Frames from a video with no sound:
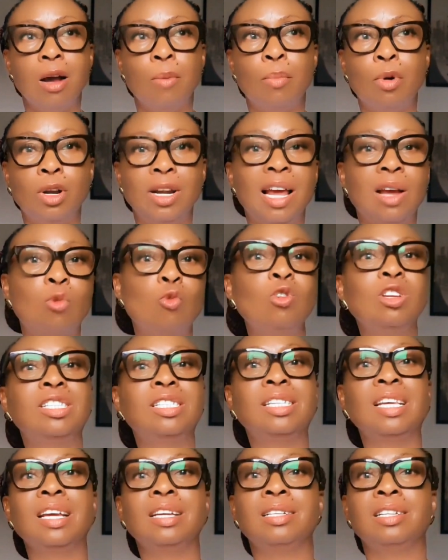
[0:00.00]
But like we
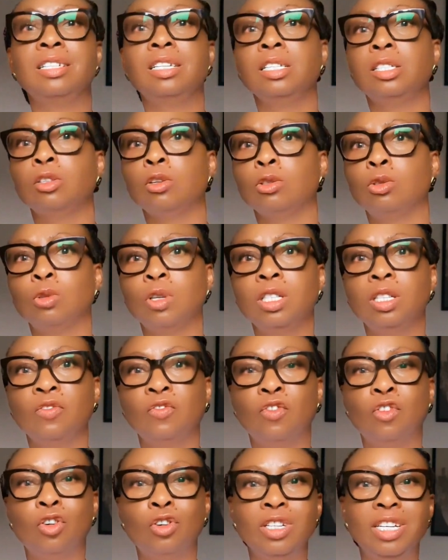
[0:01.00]
said,
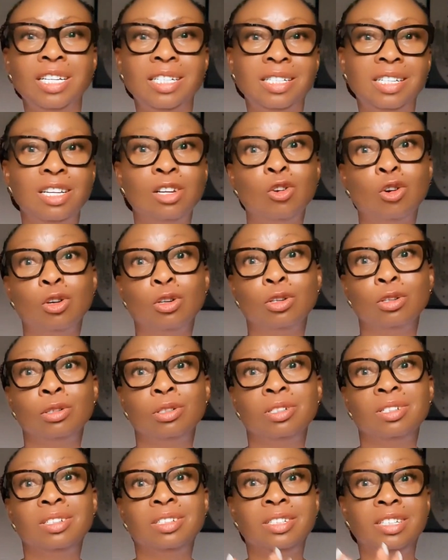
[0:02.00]
Digistore24, they deal on
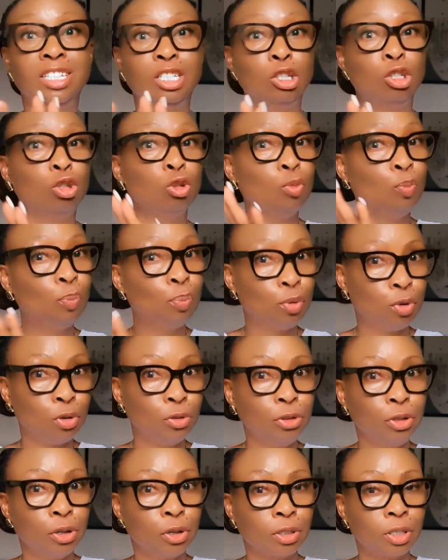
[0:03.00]
digital
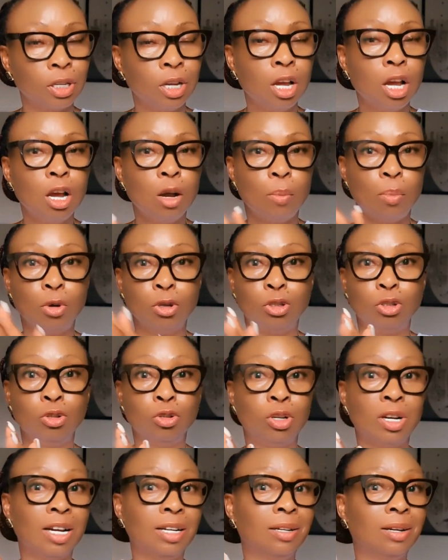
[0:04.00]
product, but you
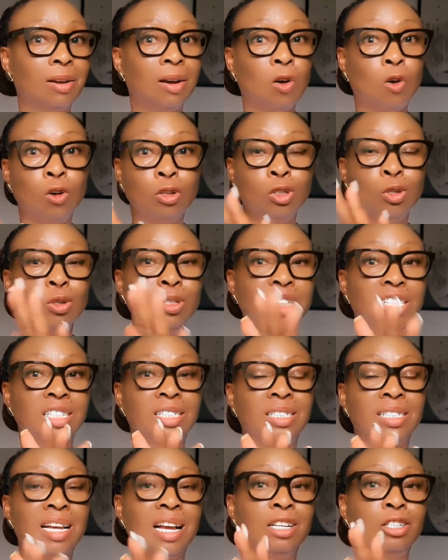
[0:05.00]
can also
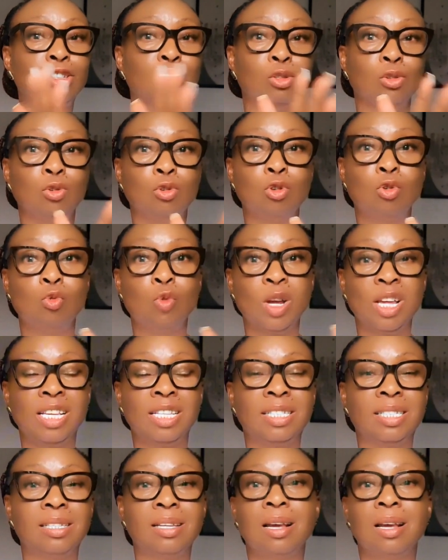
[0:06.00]
decide to go with